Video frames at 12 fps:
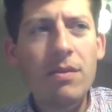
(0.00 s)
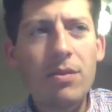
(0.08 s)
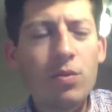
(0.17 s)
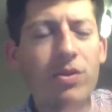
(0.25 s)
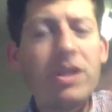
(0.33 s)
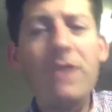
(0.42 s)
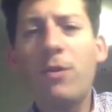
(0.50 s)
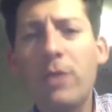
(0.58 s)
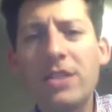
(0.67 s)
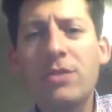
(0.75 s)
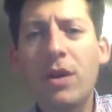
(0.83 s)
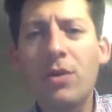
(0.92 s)
different
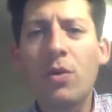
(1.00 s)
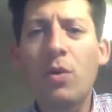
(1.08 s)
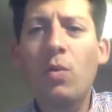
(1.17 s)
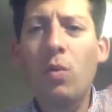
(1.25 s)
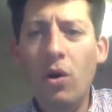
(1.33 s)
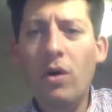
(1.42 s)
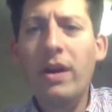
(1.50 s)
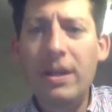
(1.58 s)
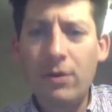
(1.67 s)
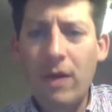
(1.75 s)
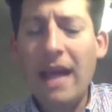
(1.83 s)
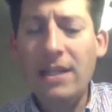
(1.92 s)
regions around the world were
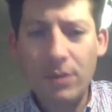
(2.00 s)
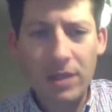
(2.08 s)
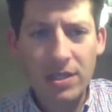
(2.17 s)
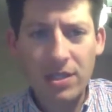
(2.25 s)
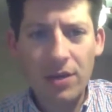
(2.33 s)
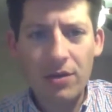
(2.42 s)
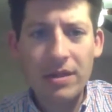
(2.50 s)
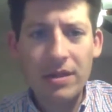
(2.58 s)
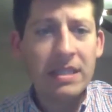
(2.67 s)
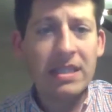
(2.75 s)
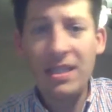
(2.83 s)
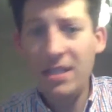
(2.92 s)
interacting with each other and
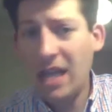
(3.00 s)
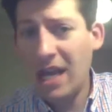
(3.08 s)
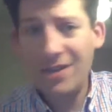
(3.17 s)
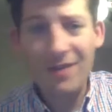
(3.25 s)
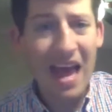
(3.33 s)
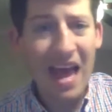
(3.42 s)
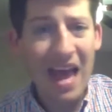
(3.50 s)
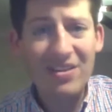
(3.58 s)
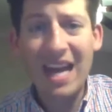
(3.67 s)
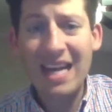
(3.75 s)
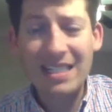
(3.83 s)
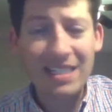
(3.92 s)
did kind of have an
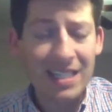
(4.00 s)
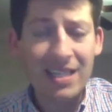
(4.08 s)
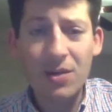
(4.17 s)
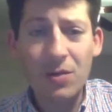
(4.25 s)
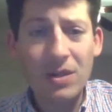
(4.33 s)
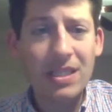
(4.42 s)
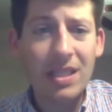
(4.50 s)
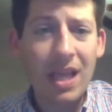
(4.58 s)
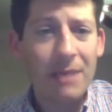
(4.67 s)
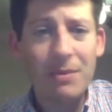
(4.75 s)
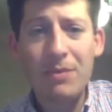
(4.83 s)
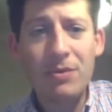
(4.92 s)
idea. It wasn't
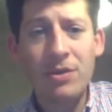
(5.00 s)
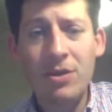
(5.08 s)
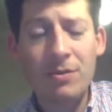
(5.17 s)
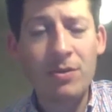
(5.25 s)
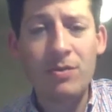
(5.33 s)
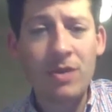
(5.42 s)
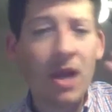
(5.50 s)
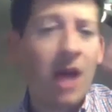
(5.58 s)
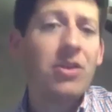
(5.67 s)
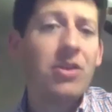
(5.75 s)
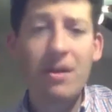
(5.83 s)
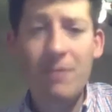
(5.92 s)
like people in Europe knew
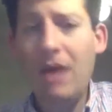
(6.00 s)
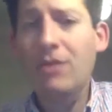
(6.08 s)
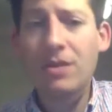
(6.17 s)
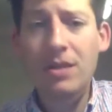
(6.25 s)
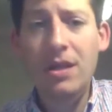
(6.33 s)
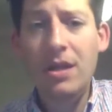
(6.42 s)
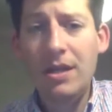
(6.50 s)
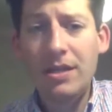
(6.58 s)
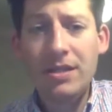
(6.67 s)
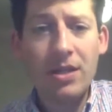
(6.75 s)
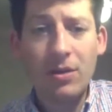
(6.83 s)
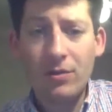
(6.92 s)
nothing about,
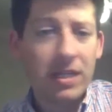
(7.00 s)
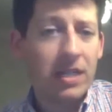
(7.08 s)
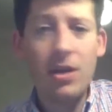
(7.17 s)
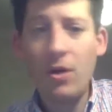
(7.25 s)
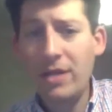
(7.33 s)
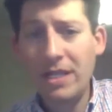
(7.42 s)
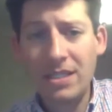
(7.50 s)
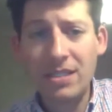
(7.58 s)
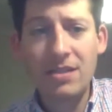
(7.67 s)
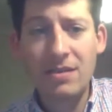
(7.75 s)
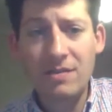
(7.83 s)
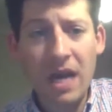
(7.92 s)
didn't know the
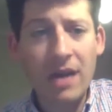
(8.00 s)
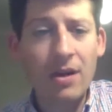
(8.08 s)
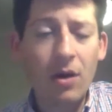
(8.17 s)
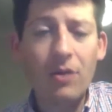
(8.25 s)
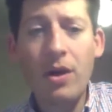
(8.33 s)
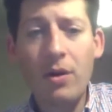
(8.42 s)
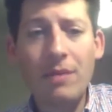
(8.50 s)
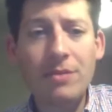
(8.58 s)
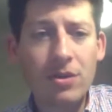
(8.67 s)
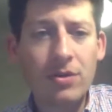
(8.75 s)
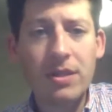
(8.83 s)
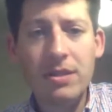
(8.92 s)
existence of China, although I'm
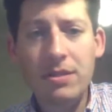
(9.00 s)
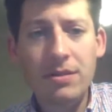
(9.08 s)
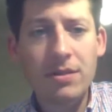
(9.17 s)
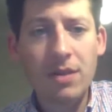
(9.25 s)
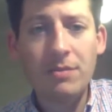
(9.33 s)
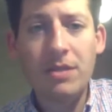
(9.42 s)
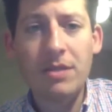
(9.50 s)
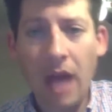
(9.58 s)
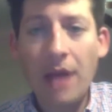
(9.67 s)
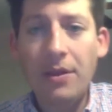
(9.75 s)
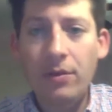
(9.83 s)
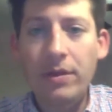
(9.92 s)
sure that some did
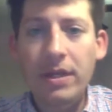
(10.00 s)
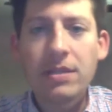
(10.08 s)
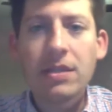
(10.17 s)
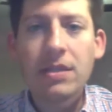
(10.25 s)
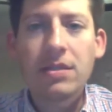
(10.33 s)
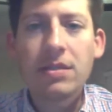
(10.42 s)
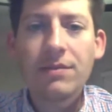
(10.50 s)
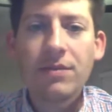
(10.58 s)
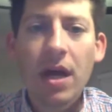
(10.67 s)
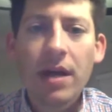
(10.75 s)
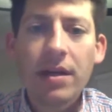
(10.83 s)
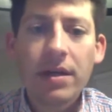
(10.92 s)
not know the existence of
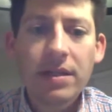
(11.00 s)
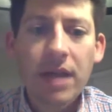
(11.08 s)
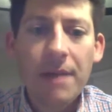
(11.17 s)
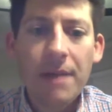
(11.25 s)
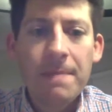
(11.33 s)
China at the time.